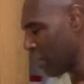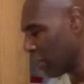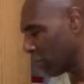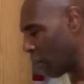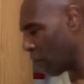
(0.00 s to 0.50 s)

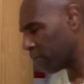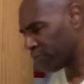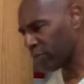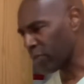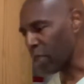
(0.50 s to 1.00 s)
So
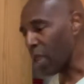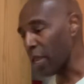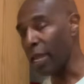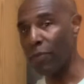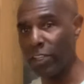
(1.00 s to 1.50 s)

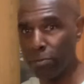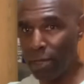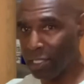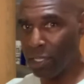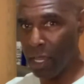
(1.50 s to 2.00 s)
now this
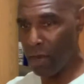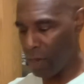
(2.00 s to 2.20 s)
mix here,